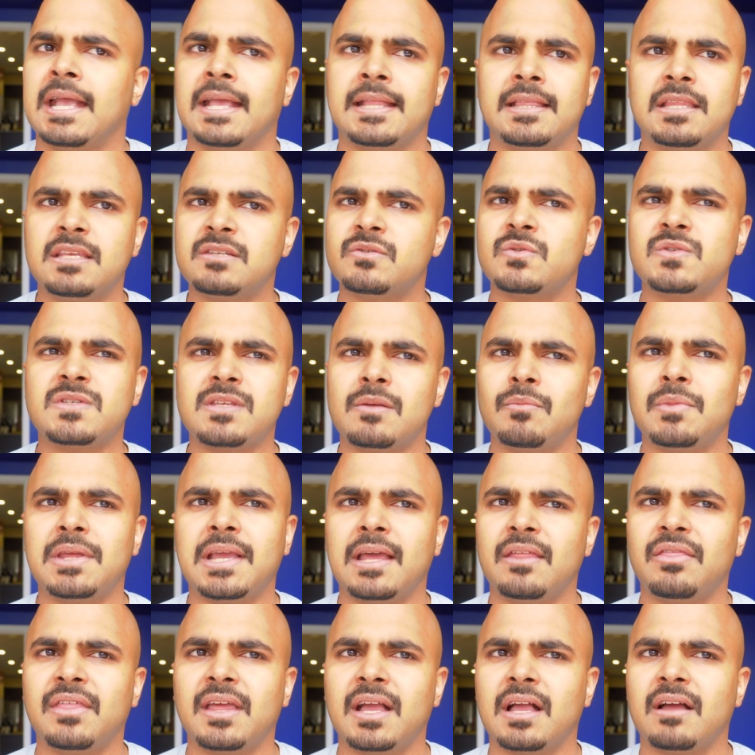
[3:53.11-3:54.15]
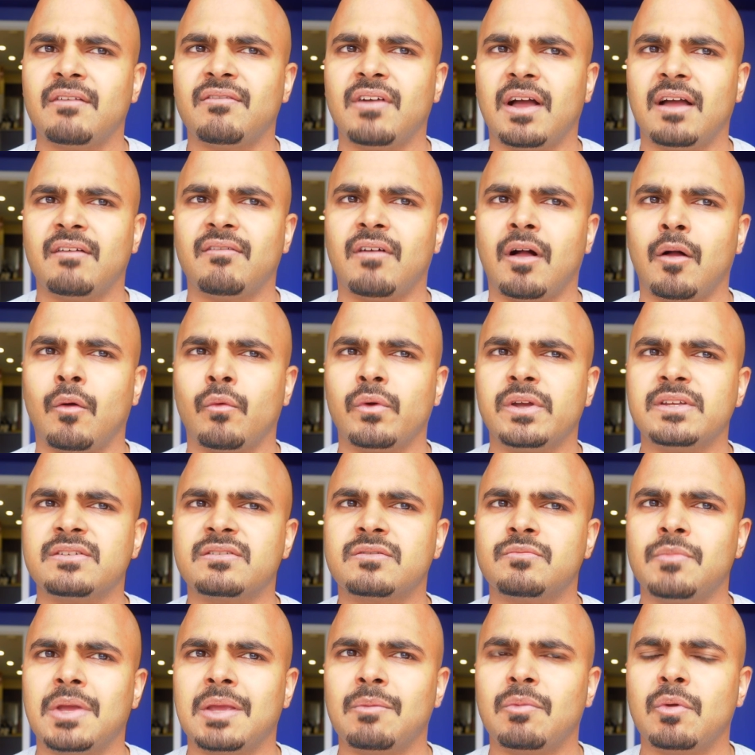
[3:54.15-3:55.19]
this was something I think I've always
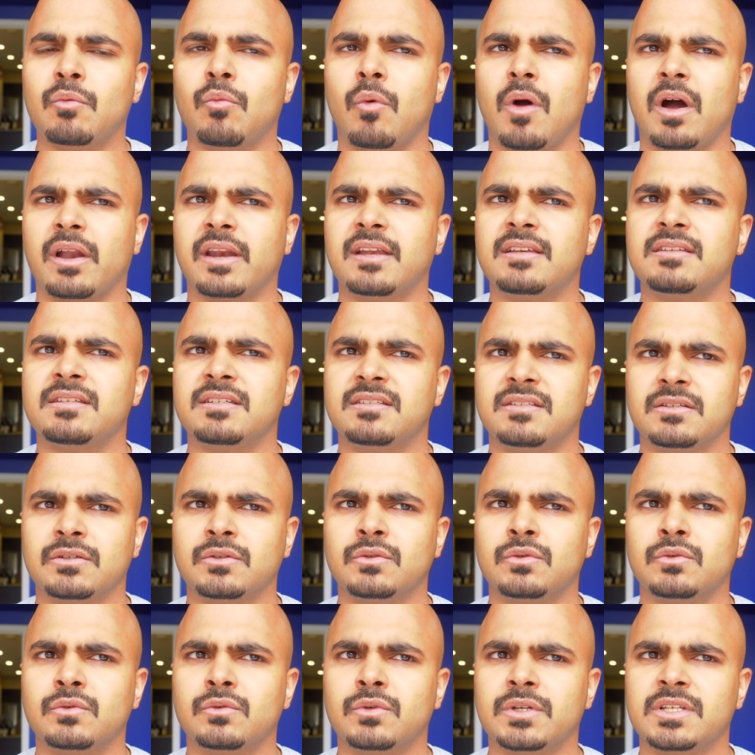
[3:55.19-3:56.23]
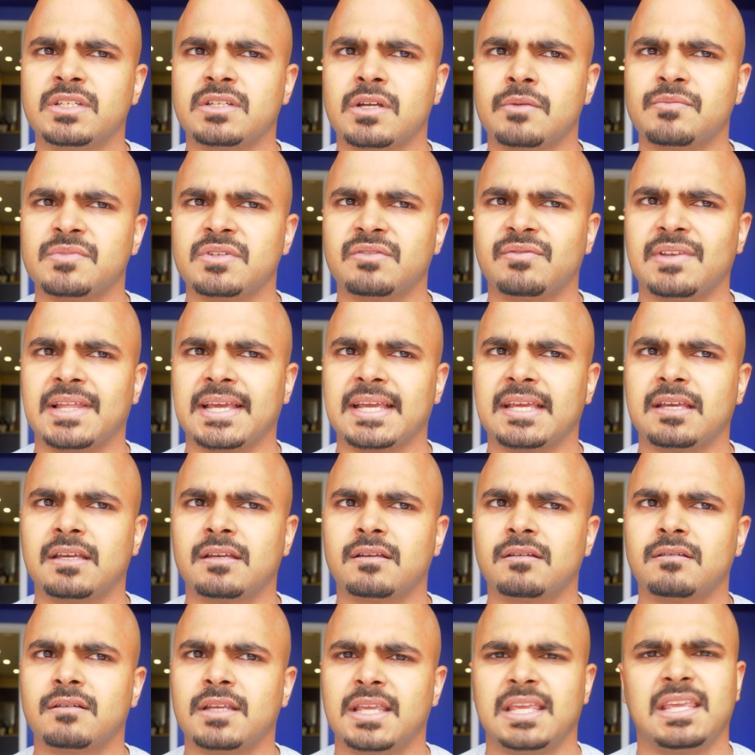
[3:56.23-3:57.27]
maybe wanted to do in terms of like
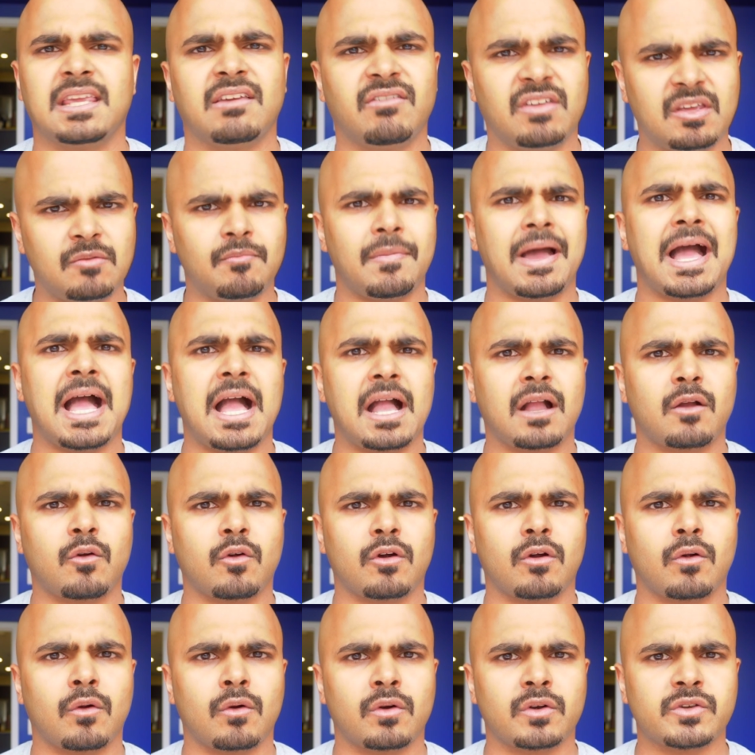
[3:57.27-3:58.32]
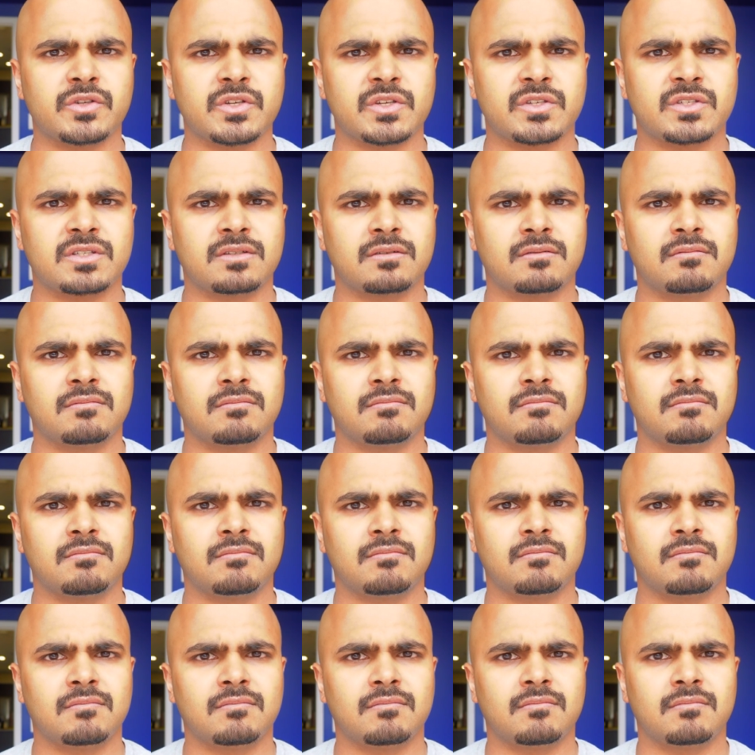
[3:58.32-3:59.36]
giving back or just
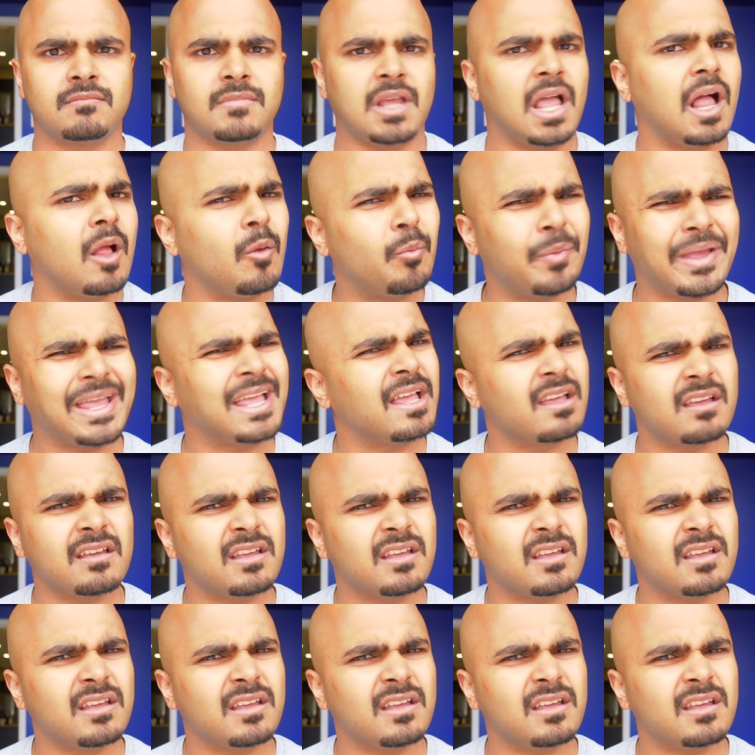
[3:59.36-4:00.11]
helping